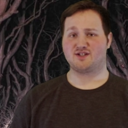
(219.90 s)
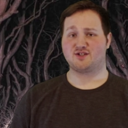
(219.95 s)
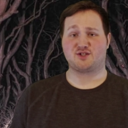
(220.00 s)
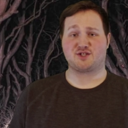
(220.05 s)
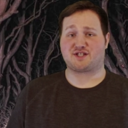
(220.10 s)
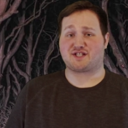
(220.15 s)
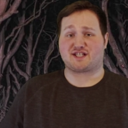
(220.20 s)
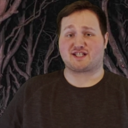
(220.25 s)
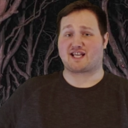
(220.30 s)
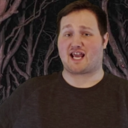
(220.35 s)

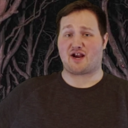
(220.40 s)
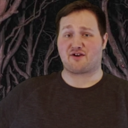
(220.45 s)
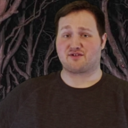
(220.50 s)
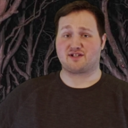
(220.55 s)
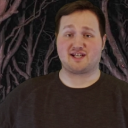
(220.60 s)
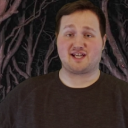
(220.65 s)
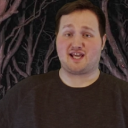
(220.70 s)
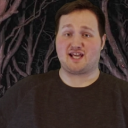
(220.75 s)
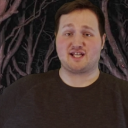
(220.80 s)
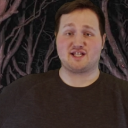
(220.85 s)
just
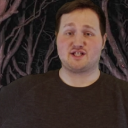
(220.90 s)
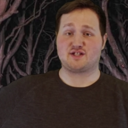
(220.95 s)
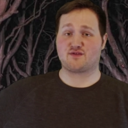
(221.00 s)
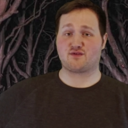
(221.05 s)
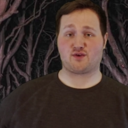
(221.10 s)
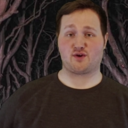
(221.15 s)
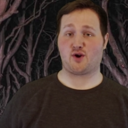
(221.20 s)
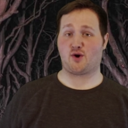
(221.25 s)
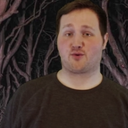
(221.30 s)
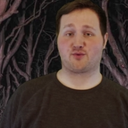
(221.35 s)
scaring kids
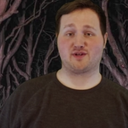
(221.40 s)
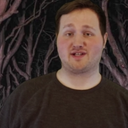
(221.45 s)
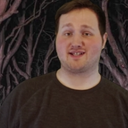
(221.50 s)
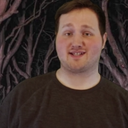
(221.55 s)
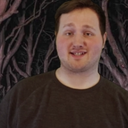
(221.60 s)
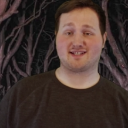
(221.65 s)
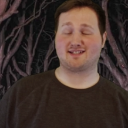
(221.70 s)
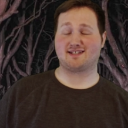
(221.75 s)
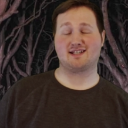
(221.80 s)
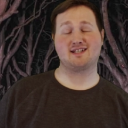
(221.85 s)
for no
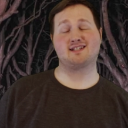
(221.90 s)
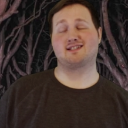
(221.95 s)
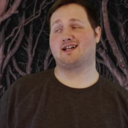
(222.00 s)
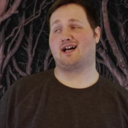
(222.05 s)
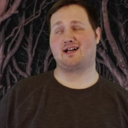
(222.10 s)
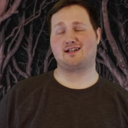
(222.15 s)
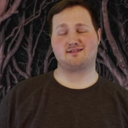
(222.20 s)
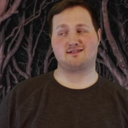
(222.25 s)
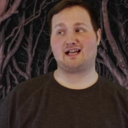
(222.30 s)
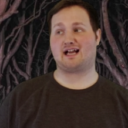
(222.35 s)
reason.
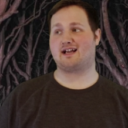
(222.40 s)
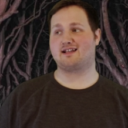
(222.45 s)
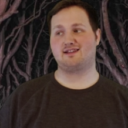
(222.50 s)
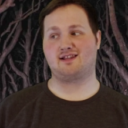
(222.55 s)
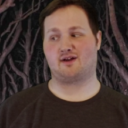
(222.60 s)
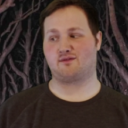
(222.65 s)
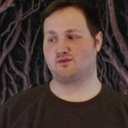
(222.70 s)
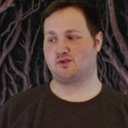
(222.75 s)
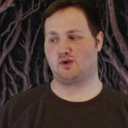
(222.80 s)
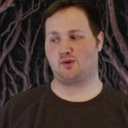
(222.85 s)
I, I,
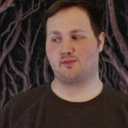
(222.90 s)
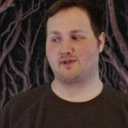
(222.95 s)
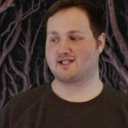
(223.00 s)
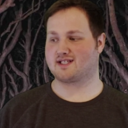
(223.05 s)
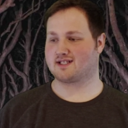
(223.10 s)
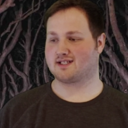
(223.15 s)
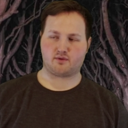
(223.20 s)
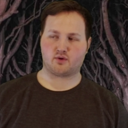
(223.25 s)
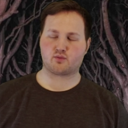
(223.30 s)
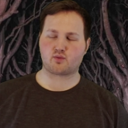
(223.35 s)
love
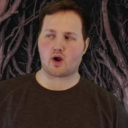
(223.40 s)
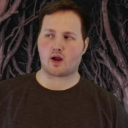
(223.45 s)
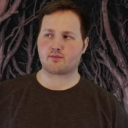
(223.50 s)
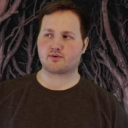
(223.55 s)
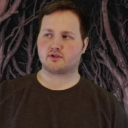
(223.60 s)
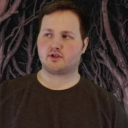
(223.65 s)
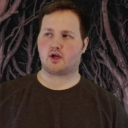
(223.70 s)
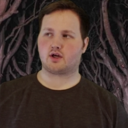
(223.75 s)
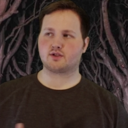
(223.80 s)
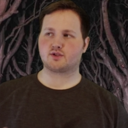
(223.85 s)
Loomis. But
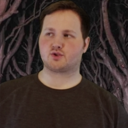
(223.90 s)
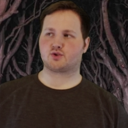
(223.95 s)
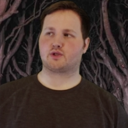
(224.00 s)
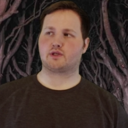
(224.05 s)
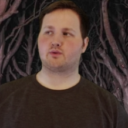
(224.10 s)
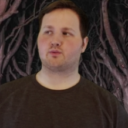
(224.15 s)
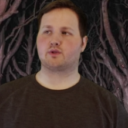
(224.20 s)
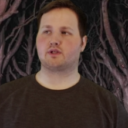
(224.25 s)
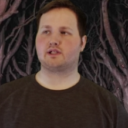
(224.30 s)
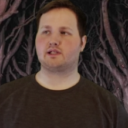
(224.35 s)
Robert
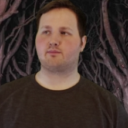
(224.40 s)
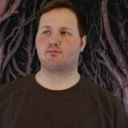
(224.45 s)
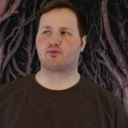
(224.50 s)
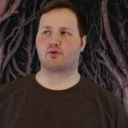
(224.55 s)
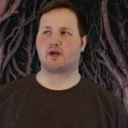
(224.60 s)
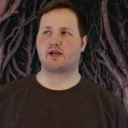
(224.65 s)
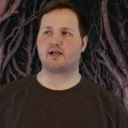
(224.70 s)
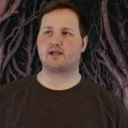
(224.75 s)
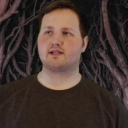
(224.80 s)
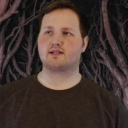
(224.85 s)
Longstreet really
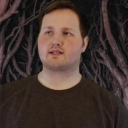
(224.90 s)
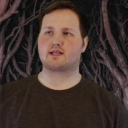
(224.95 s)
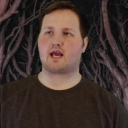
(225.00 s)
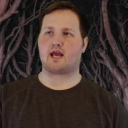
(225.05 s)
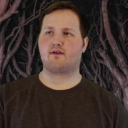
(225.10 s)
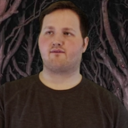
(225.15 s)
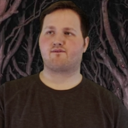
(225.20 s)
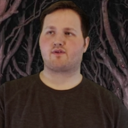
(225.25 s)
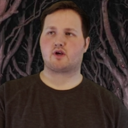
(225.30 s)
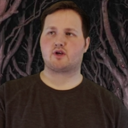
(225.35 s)
brings
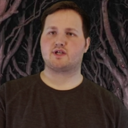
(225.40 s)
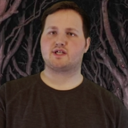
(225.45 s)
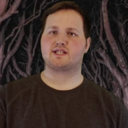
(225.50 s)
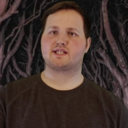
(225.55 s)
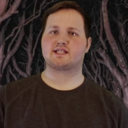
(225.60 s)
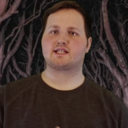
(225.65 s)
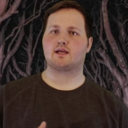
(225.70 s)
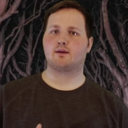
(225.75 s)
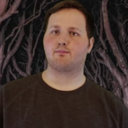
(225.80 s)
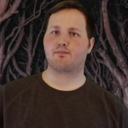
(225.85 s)
a very
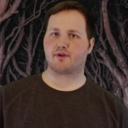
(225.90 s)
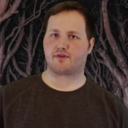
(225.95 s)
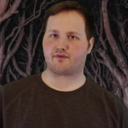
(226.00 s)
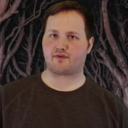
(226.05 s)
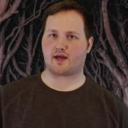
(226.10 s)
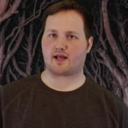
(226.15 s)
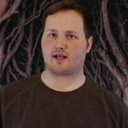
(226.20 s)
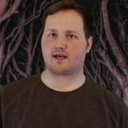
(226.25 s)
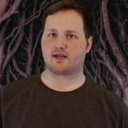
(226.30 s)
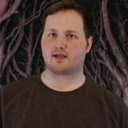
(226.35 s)

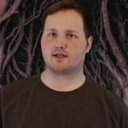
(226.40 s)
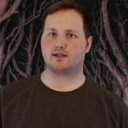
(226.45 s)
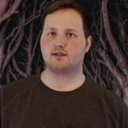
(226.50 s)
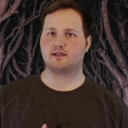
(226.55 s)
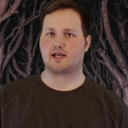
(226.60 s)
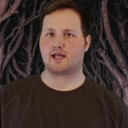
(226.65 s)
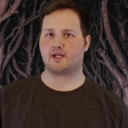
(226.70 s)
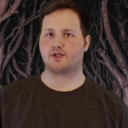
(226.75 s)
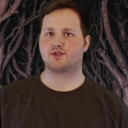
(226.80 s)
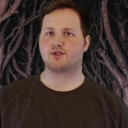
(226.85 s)
sympathetic
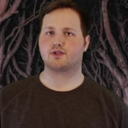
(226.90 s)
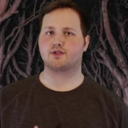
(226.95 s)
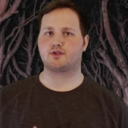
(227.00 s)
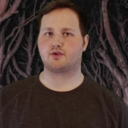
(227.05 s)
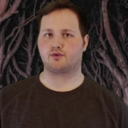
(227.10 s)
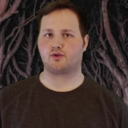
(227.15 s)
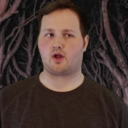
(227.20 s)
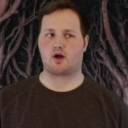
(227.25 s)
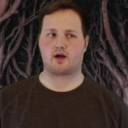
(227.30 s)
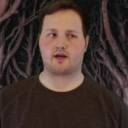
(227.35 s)
nature
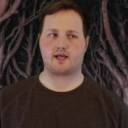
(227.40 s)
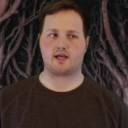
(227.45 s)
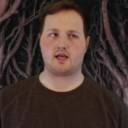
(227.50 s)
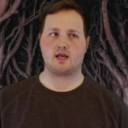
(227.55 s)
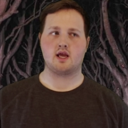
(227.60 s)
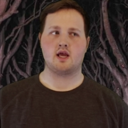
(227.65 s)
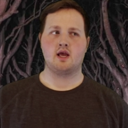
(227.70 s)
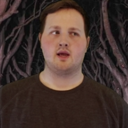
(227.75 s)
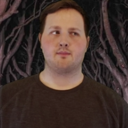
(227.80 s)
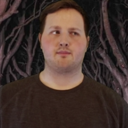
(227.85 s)
to
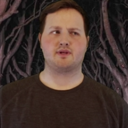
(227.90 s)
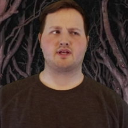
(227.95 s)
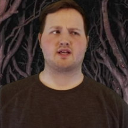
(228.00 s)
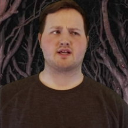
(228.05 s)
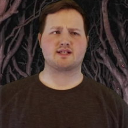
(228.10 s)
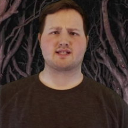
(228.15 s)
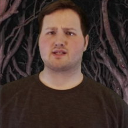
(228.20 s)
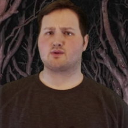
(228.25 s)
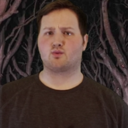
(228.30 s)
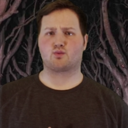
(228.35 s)
Lonnie
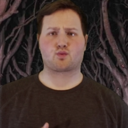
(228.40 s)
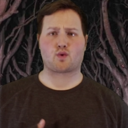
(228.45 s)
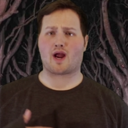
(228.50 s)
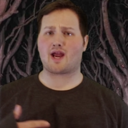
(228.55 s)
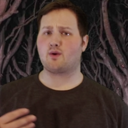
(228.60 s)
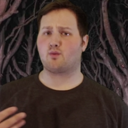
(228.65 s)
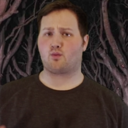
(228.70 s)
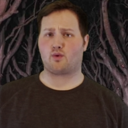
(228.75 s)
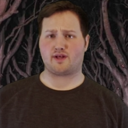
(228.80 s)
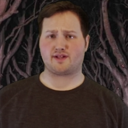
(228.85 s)
because
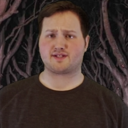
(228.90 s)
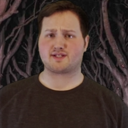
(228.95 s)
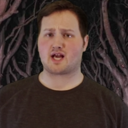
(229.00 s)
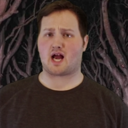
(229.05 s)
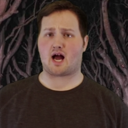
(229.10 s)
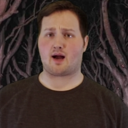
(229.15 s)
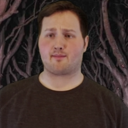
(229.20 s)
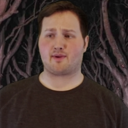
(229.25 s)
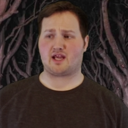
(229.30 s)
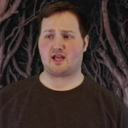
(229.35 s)
right with
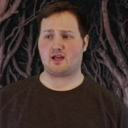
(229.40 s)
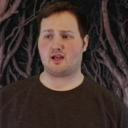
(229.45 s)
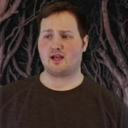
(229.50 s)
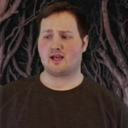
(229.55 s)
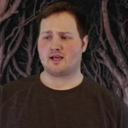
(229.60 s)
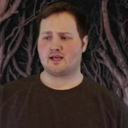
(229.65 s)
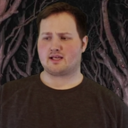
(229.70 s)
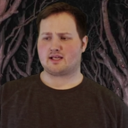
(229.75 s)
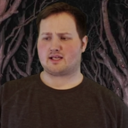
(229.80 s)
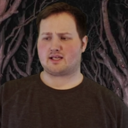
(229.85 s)
Tommy,
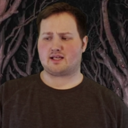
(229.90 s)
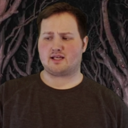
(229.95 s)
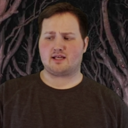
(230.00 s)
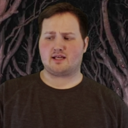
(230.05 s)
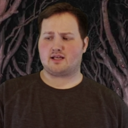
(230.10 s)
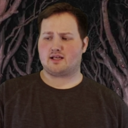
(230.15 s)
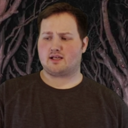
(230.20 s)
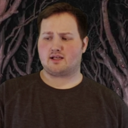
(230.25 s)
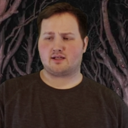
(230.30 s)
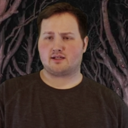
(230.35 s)

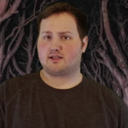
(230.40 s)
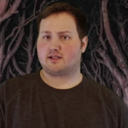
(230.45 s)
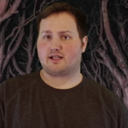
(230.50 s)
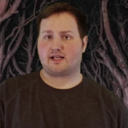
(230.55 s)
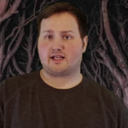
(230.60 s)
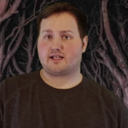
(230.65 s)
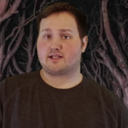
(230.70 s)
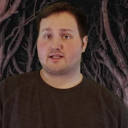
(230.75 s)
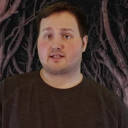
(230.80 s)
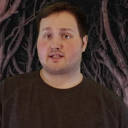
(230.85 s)
he
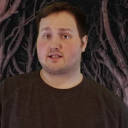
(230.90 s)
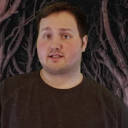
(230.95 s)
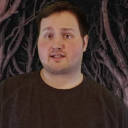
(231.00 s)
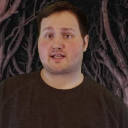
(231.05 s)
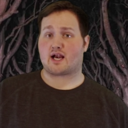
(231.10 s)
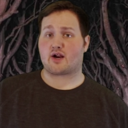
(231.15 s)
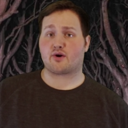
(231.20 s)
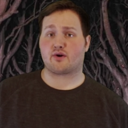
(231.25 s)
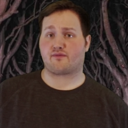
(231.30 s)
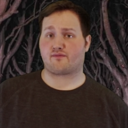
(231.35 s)
is
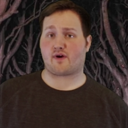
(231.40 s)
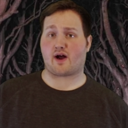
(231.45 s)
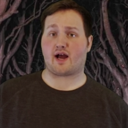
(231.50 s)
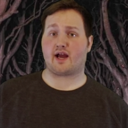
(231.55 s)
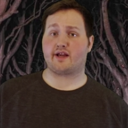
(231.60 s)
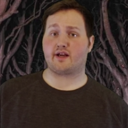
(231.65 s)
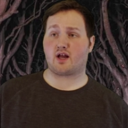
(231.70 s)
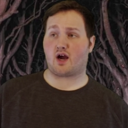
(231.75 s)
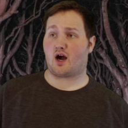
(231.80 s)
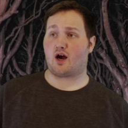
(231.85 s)

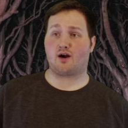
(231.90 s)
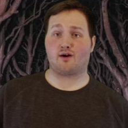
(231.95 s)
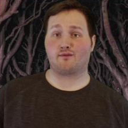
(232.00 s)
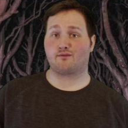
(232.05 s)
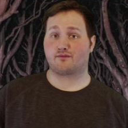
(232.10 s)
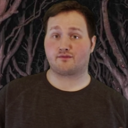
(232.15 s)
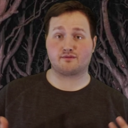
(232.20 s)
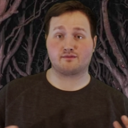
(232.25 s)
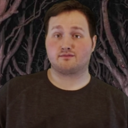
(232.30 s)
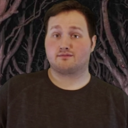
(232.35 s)
terrified
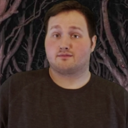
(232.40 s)
of